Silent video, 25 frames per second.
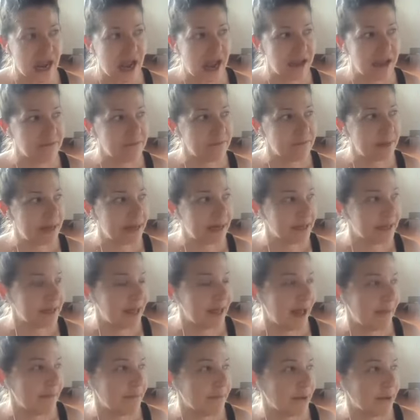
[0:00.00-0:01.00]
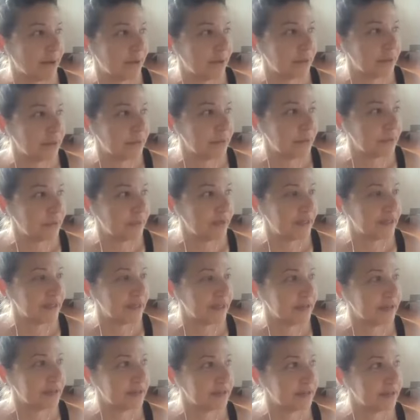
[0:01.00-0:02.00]
Yeah. I've been in that boat
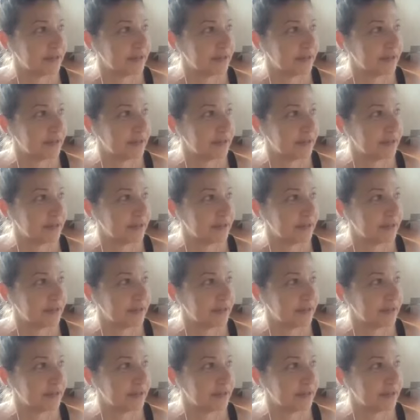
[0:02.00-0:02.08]
with,